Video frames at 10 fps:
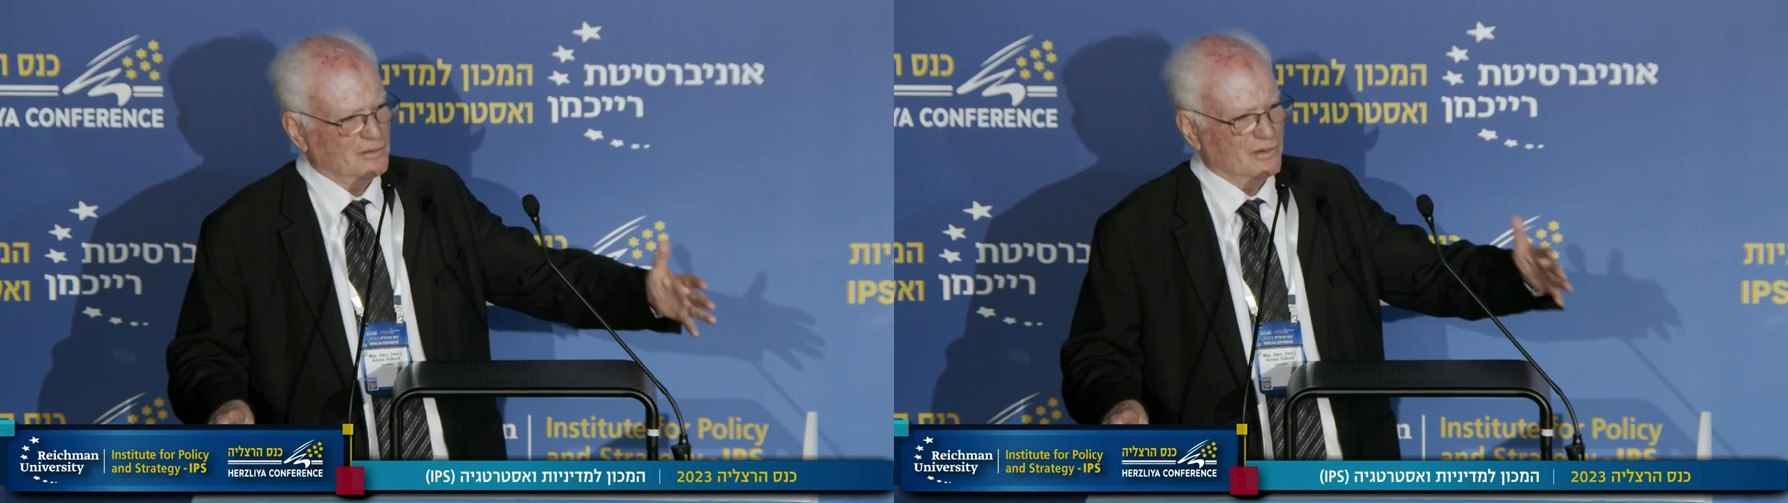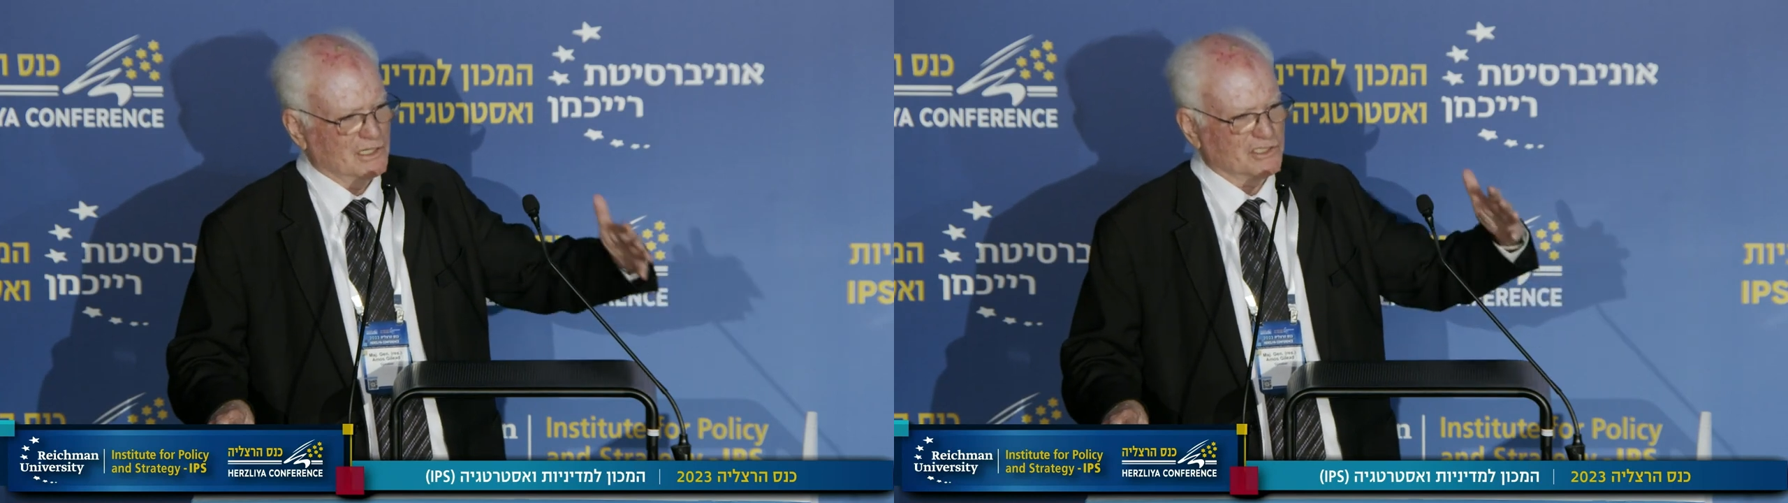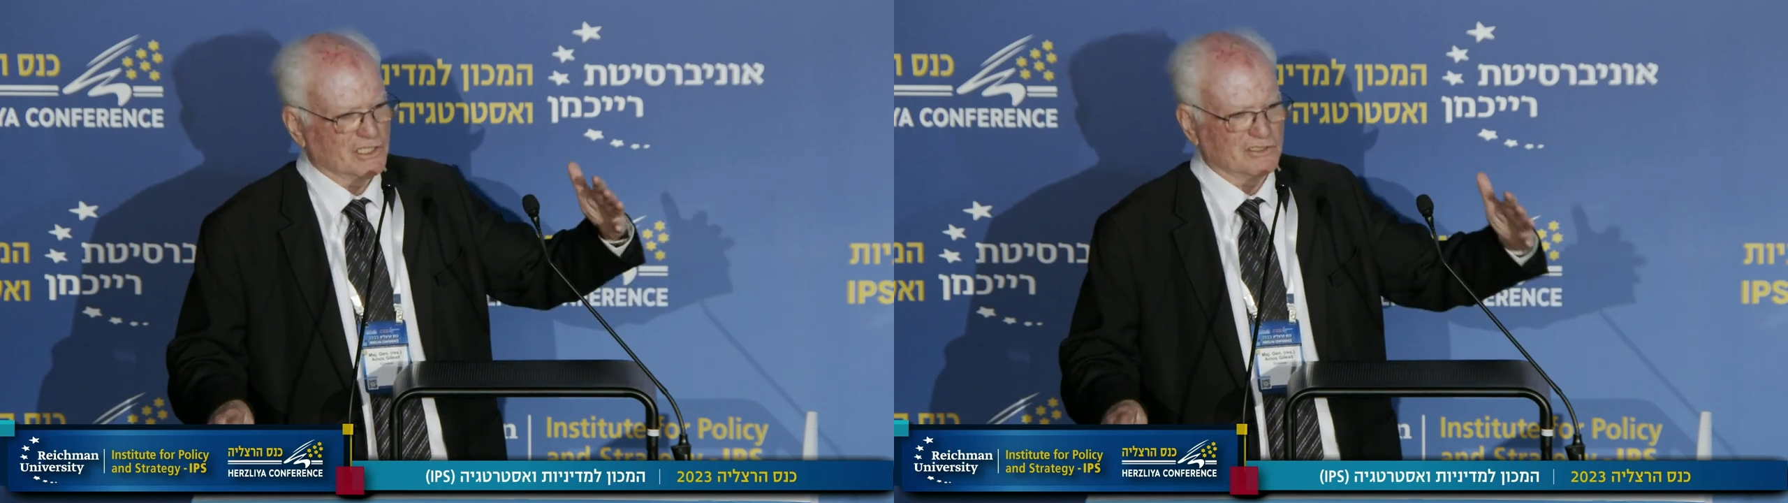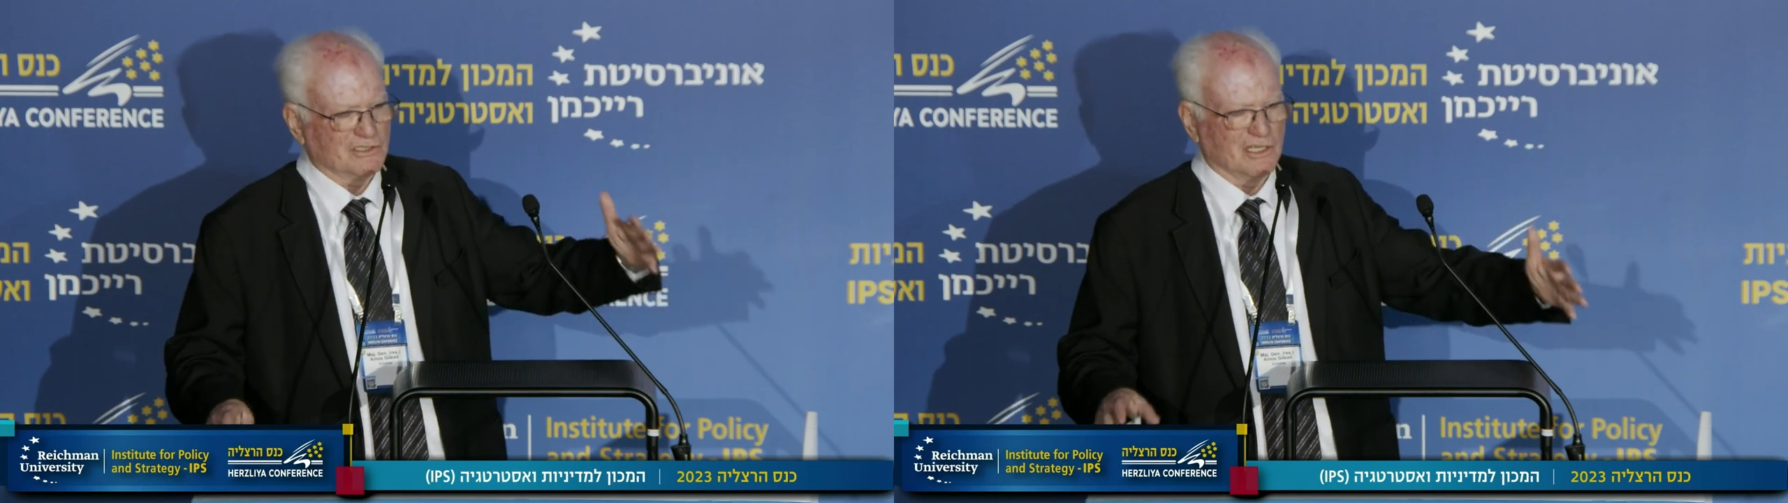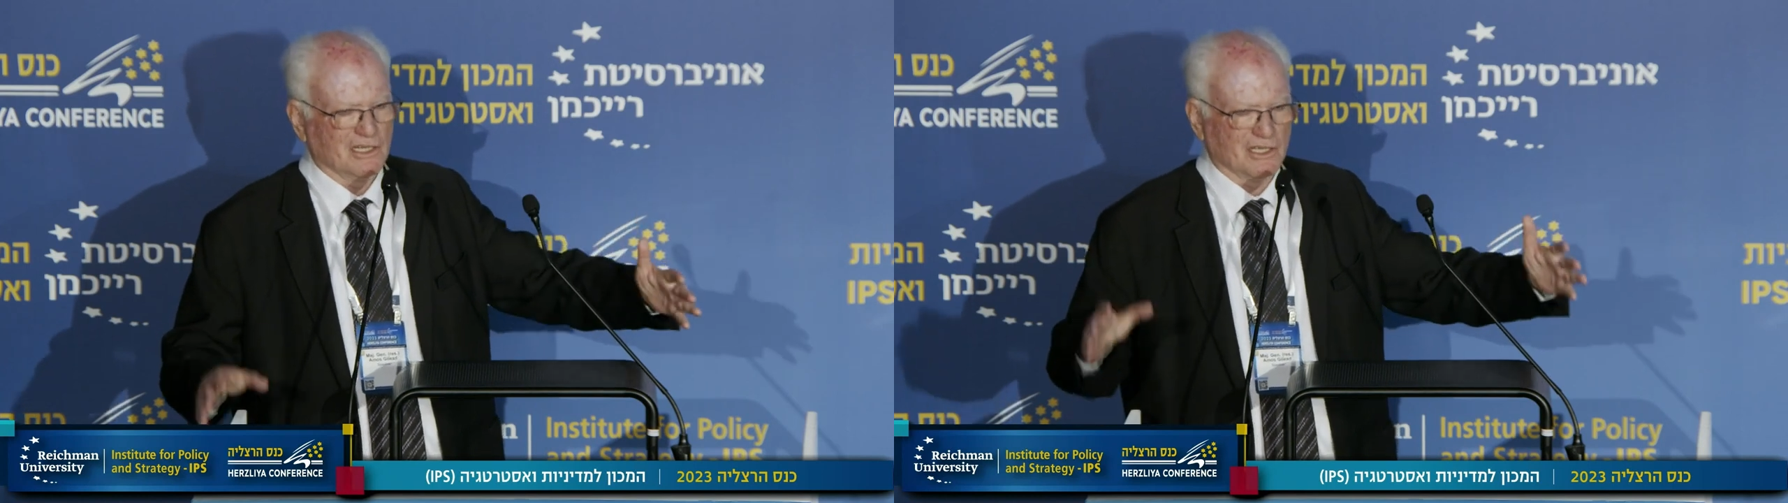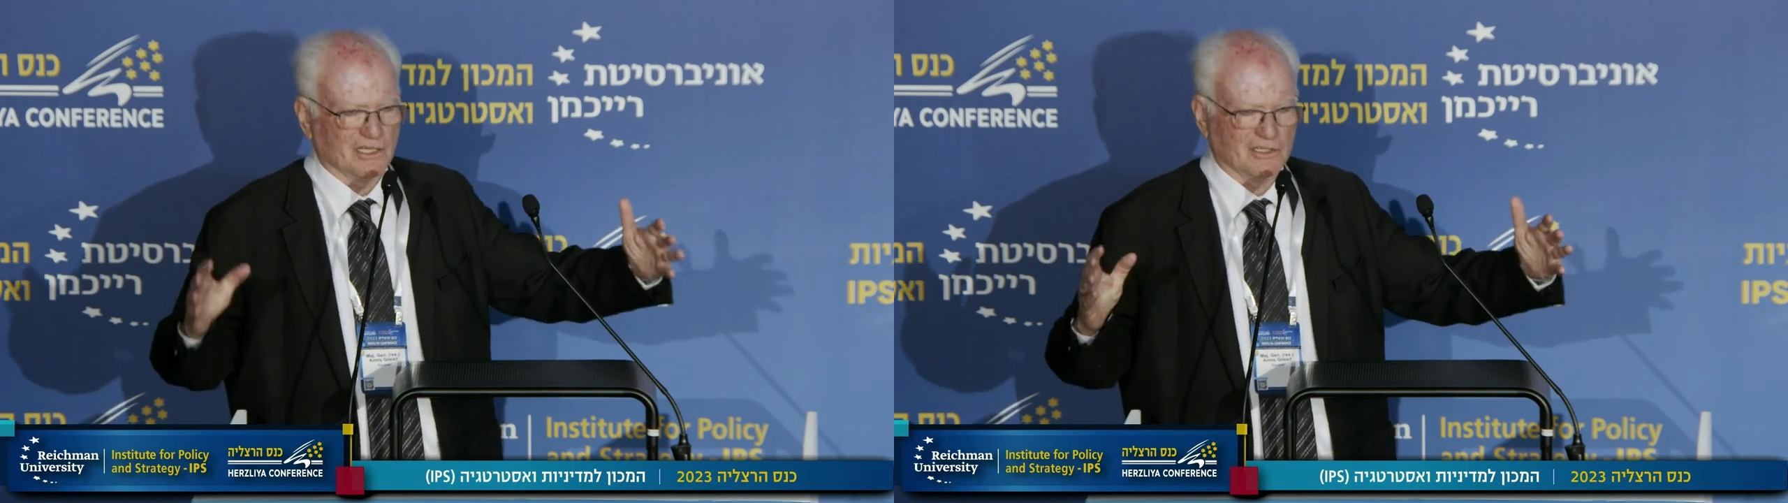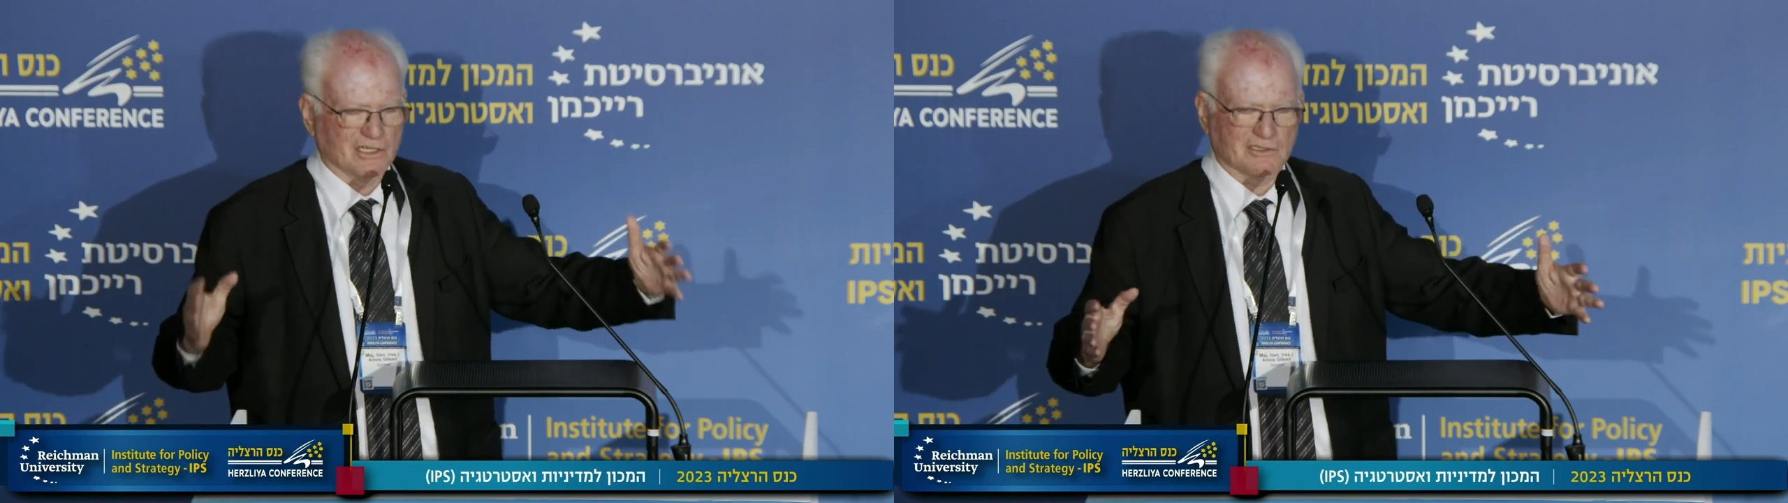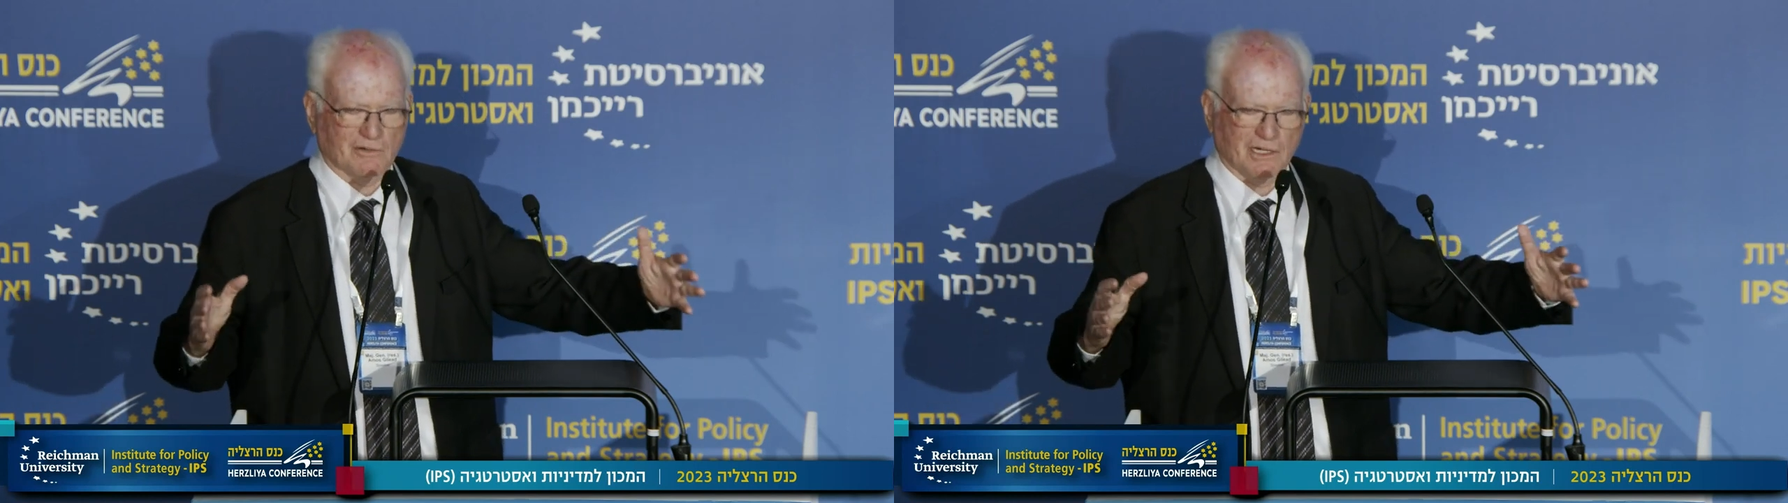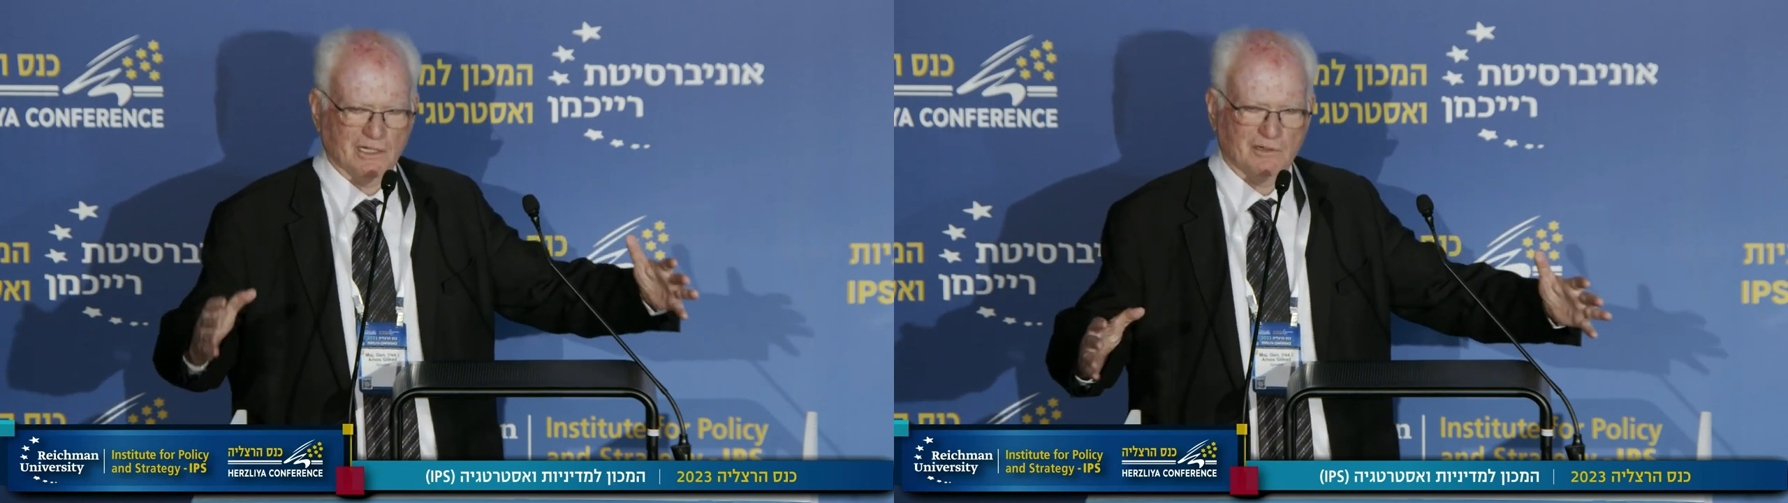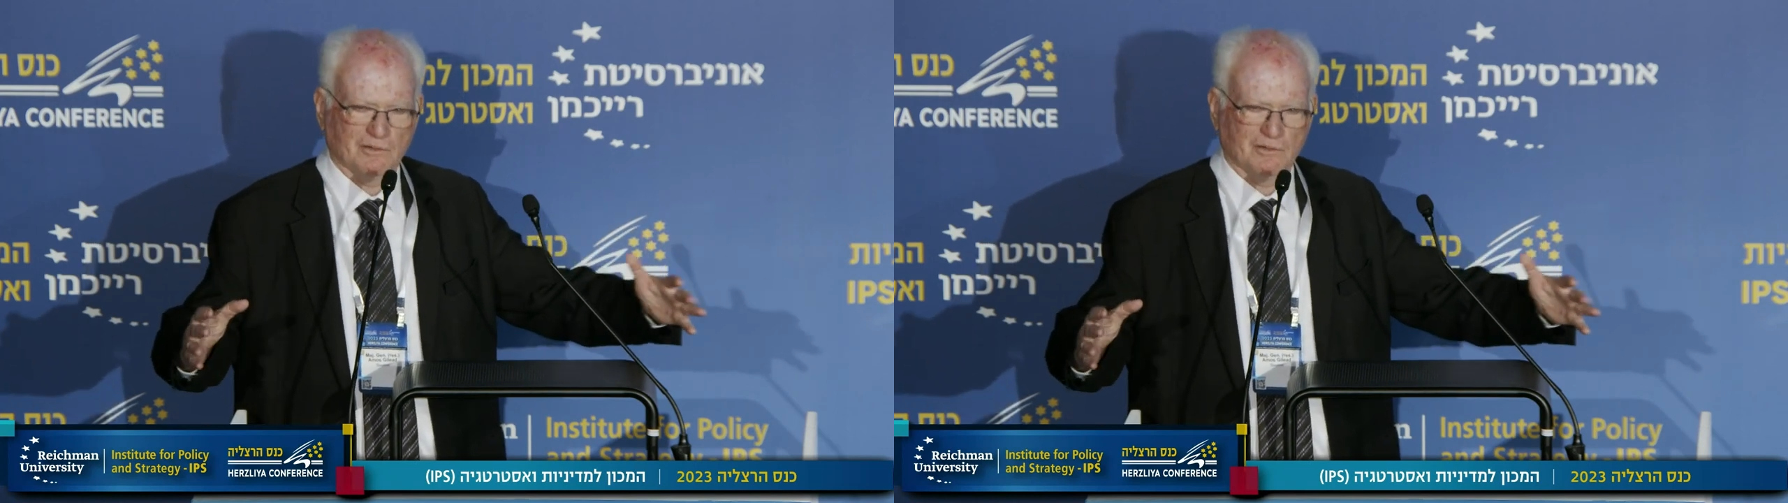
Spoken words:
while she is dealing in Israel